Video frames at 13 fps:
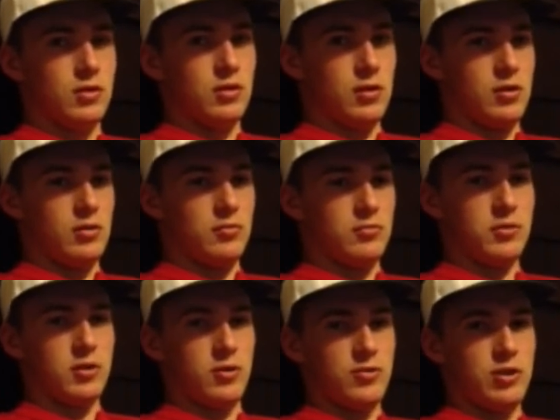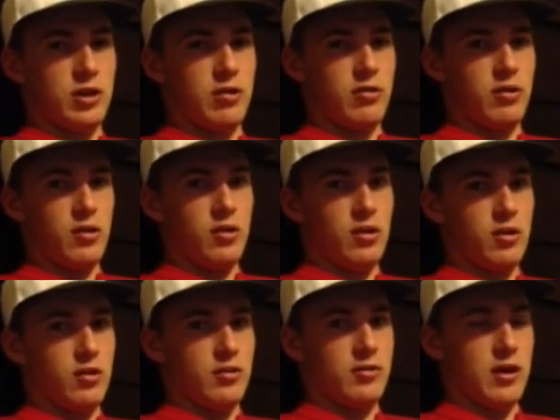Coach Harry
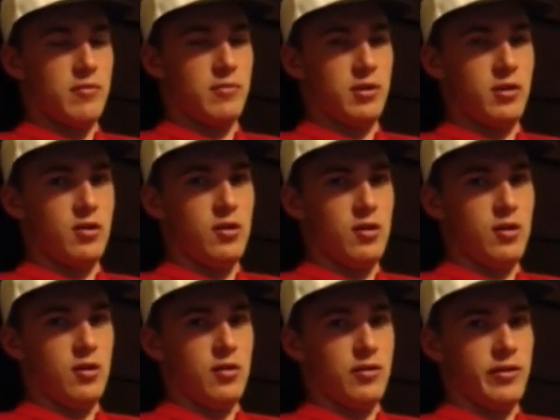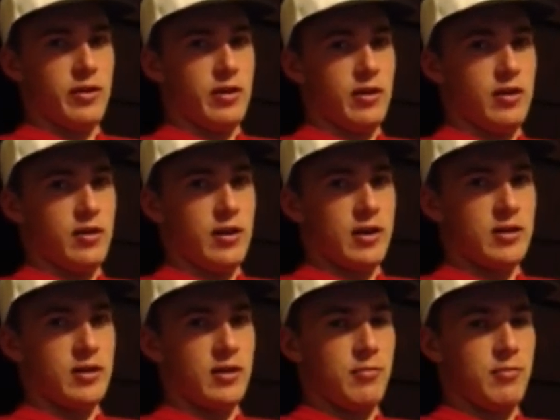taught me that
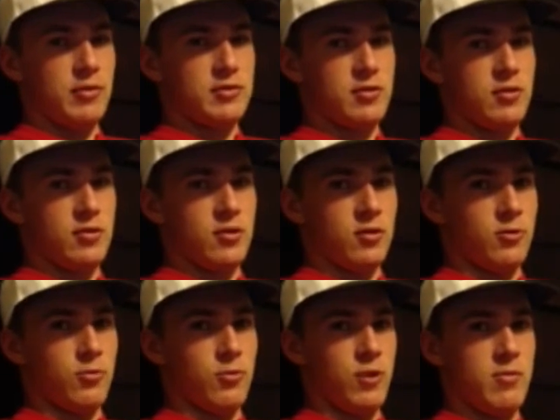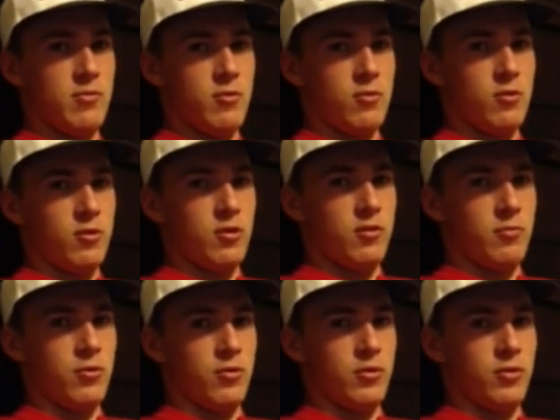academics are way more
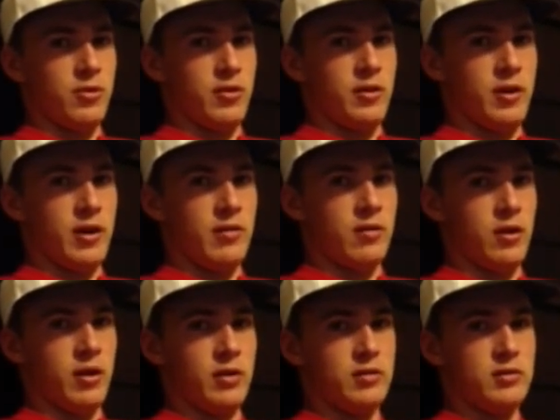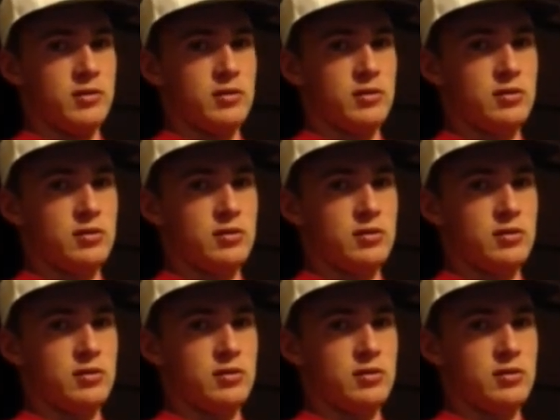important than athletics.